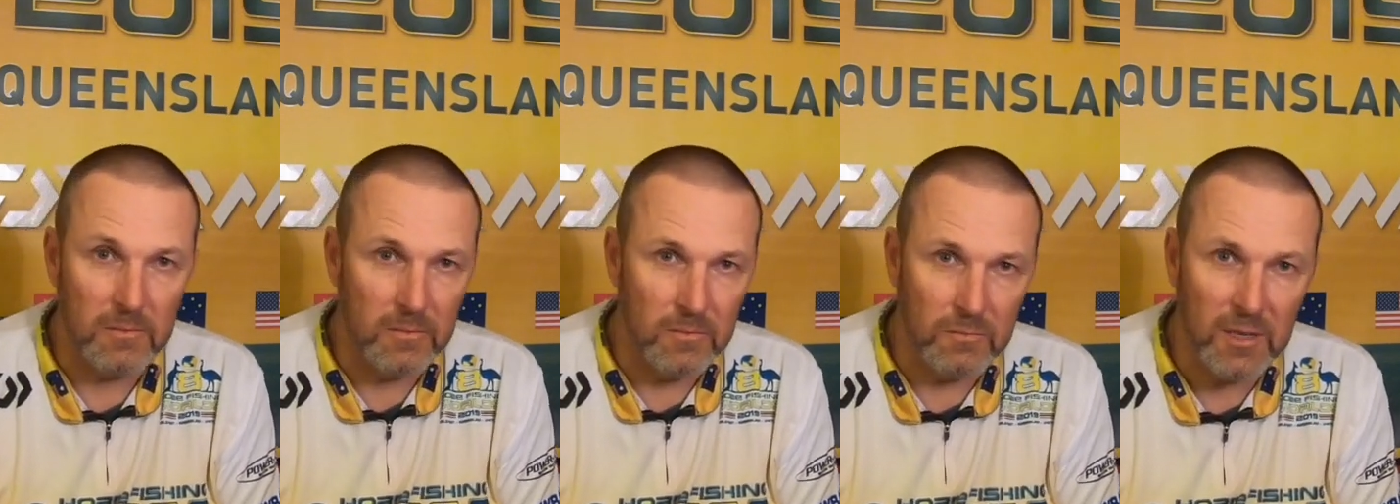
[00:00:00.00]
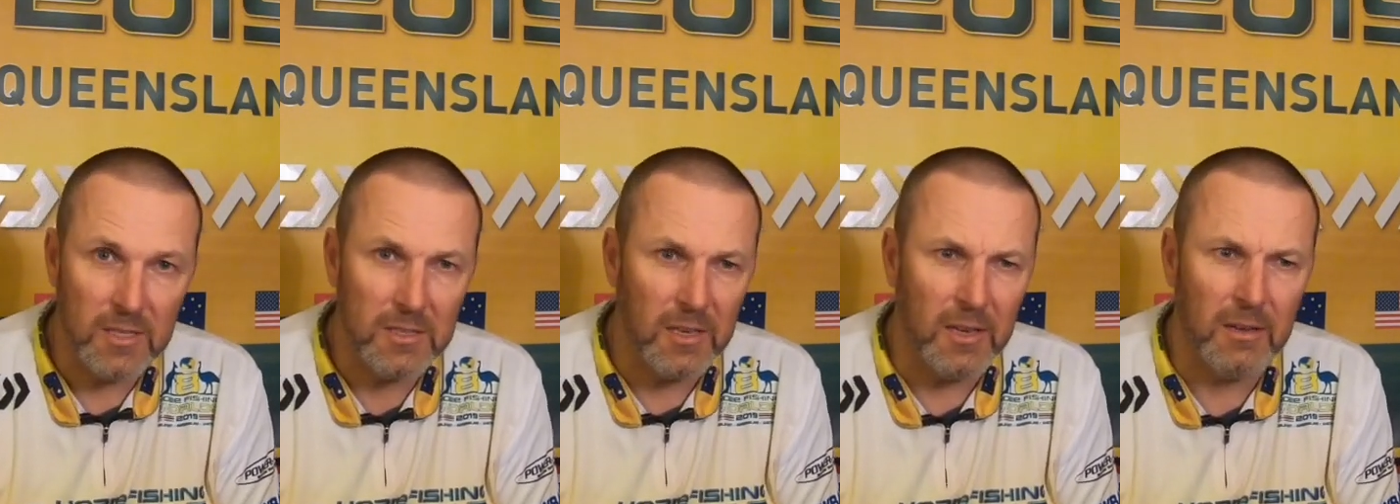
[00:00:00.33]

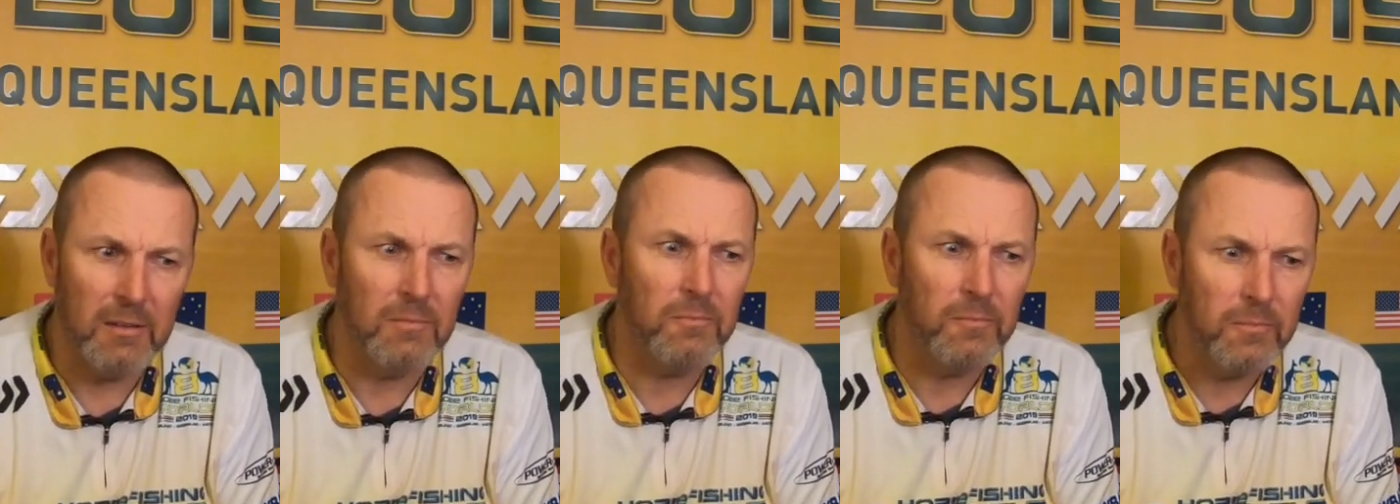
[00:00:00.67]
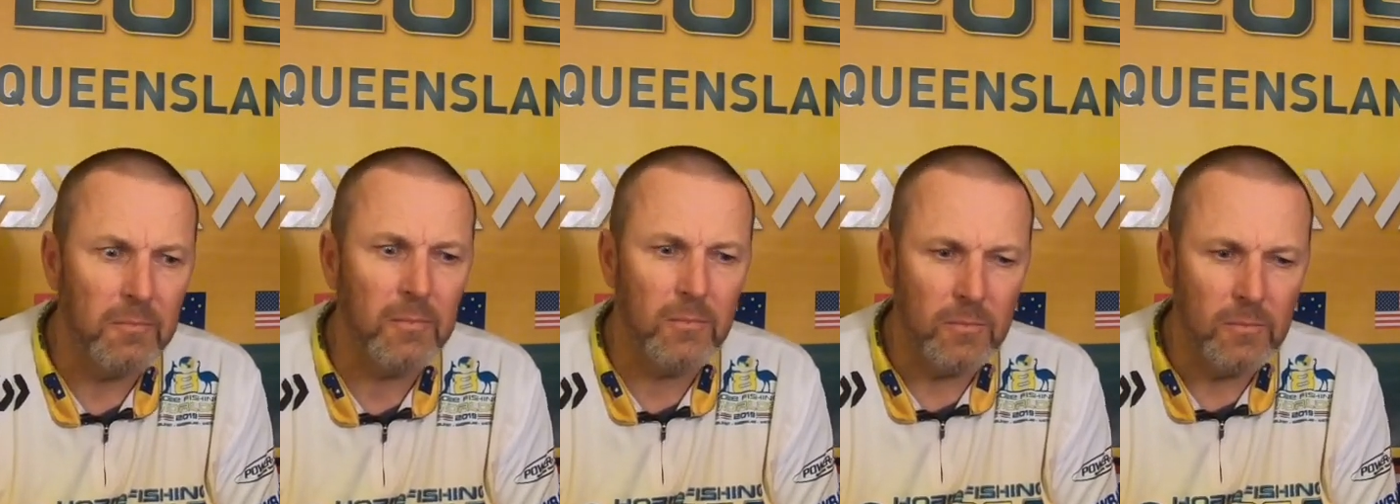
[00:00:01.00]
once again,
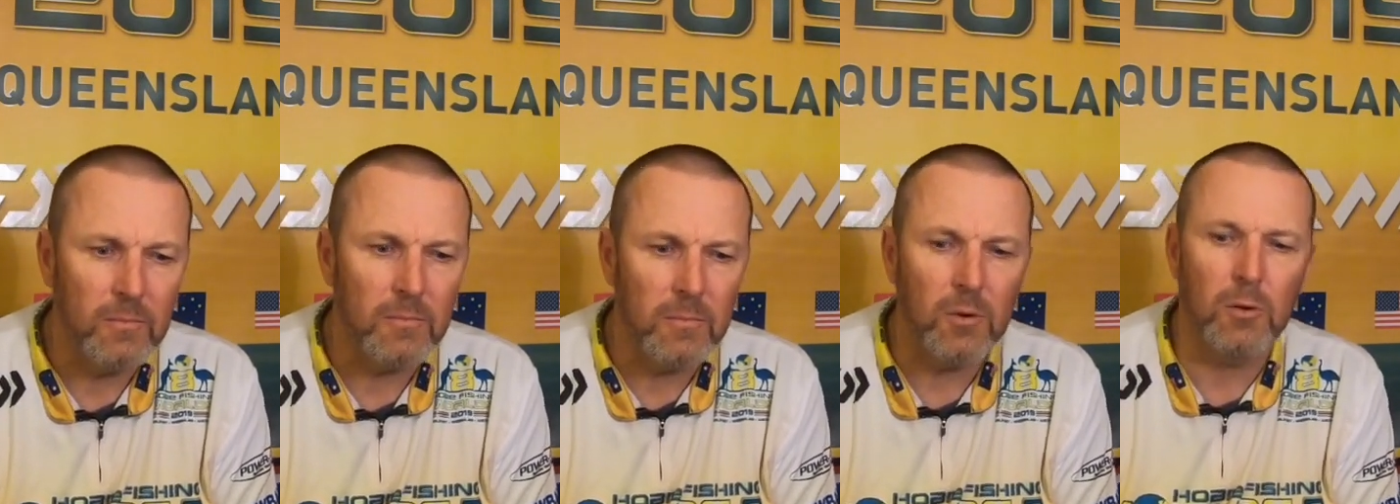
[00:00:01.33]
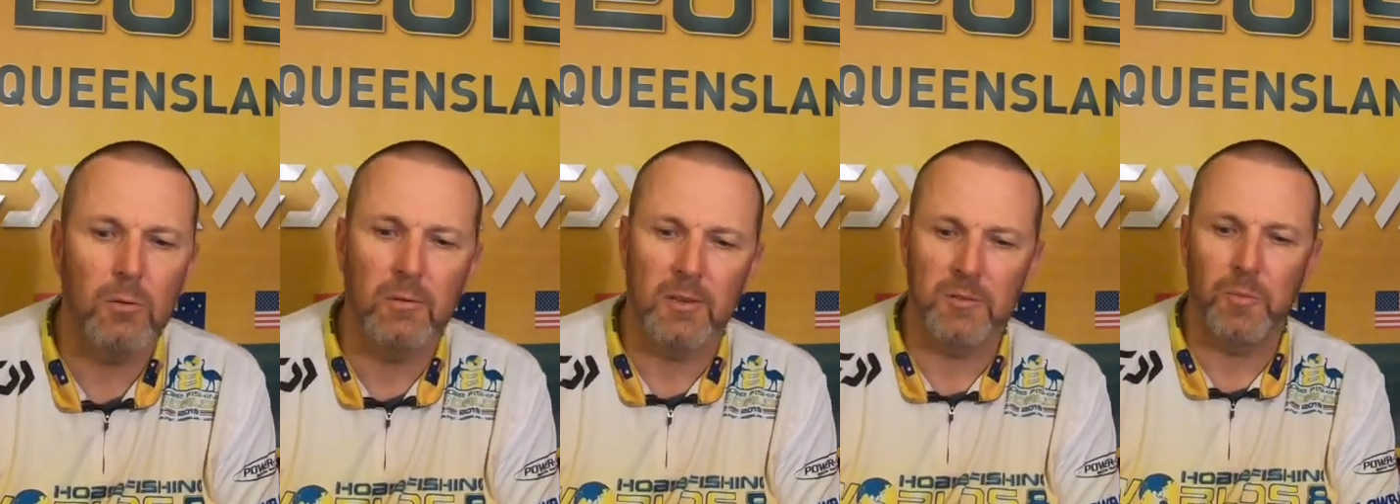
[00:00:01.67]

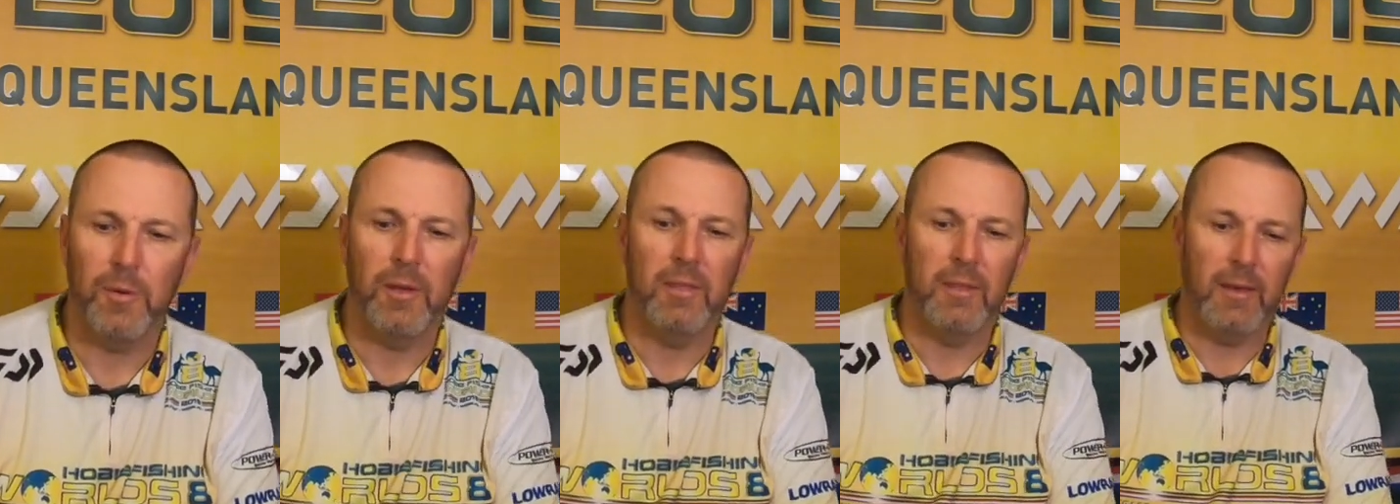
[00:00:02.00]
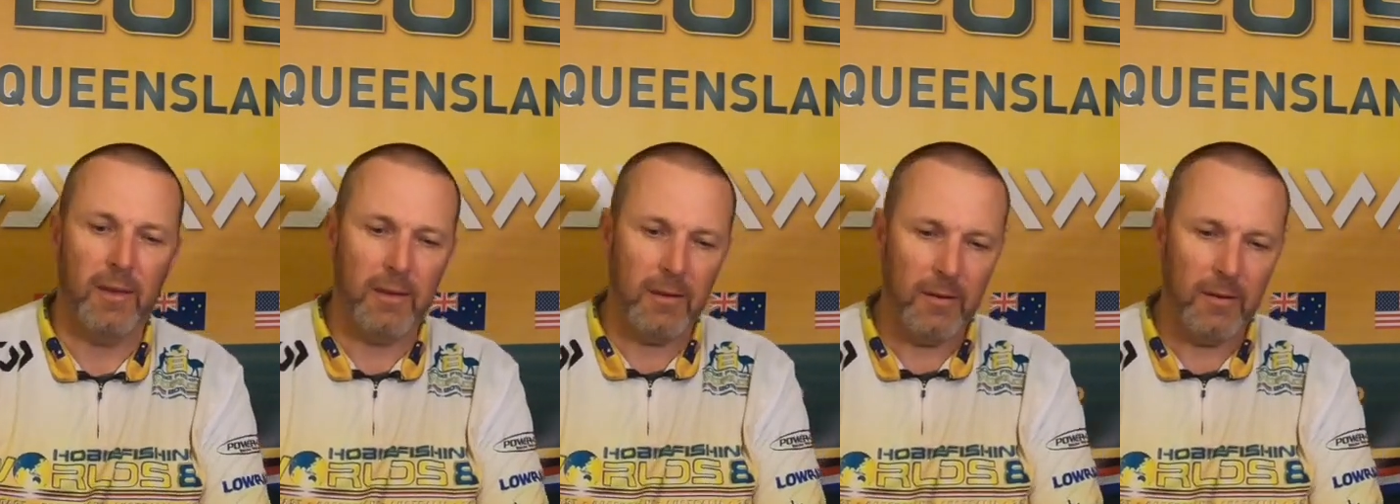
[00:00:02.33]
always been there,